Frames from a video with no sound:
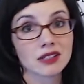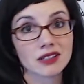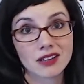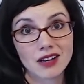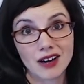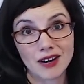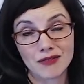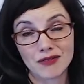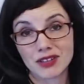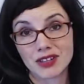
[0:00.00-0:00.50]

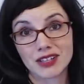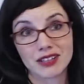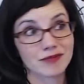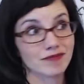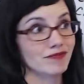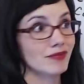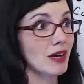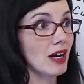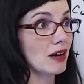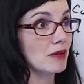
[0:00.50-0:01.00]
of the
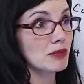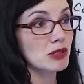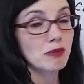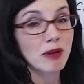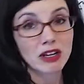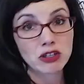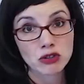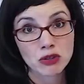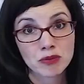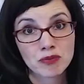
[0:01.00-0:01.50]

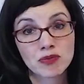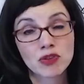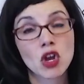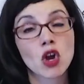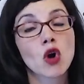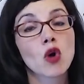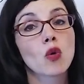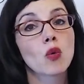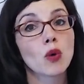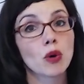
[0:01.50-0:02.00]
spectrum,
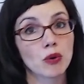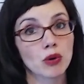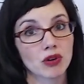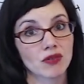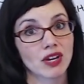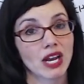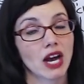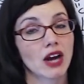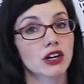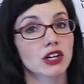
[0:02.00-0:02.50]
we would have
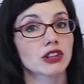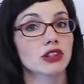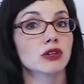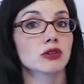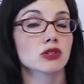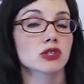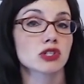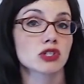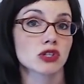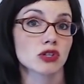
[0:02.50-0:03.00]
counted
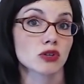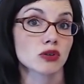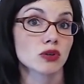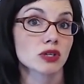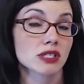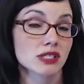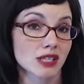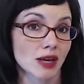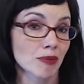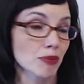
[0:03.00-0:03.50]
those 2
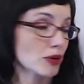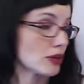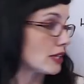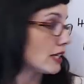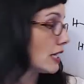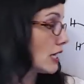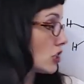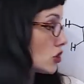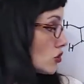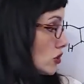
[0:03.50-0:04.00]

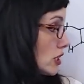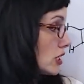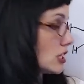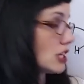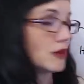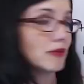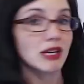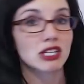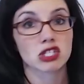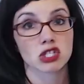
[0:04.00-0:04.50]
separately and treated
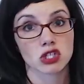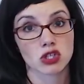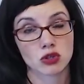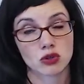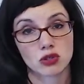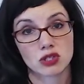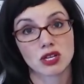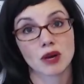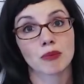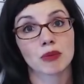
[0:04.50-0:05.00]
them as 2
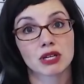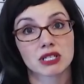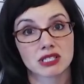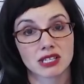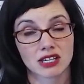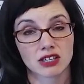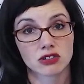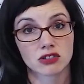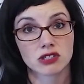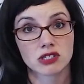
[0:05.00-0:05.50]
separate
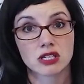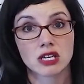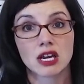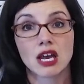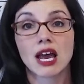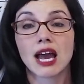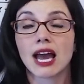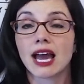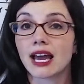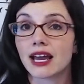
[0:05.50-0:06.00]
signals.
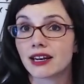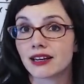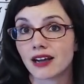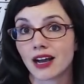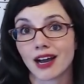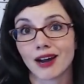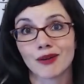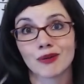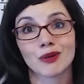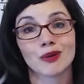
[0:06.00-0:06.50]
And
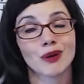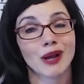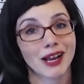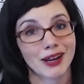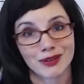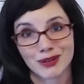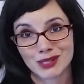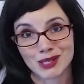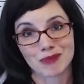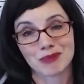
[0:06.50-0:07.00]
I will
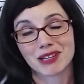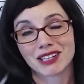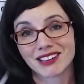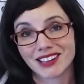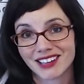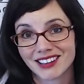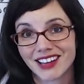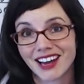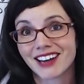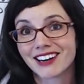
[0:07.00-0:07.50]
handle something
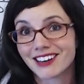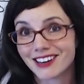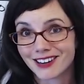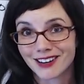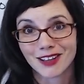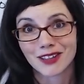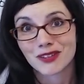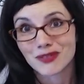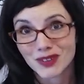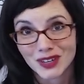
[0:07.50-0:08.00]
like that in
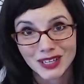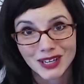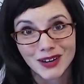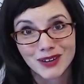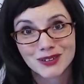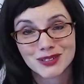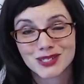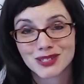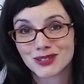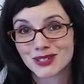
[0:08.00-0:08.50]
another video,
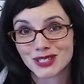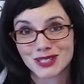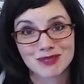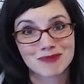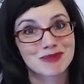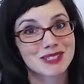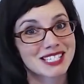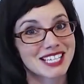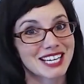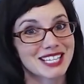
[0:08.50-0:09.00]
so
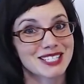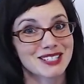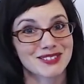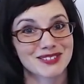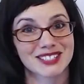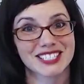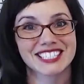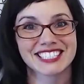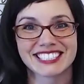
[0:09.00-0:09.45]
just stay tuned.